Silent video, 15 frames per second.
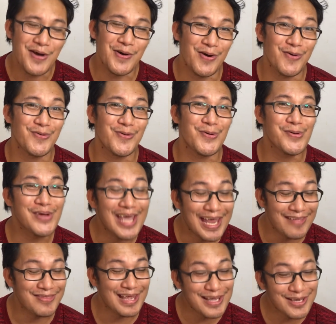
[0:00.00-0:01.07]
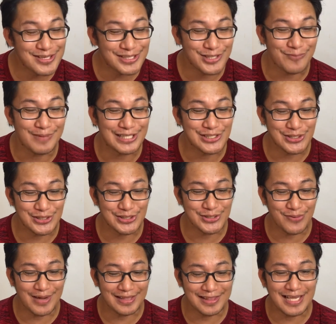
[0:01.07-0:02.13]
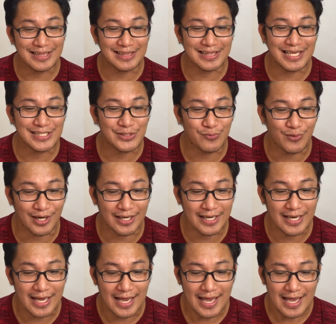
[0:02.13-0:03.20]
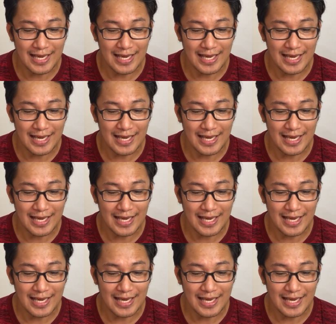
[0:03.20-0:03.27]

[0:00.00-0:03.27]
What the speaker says: Oh, okay. Thank you so much. So I think this one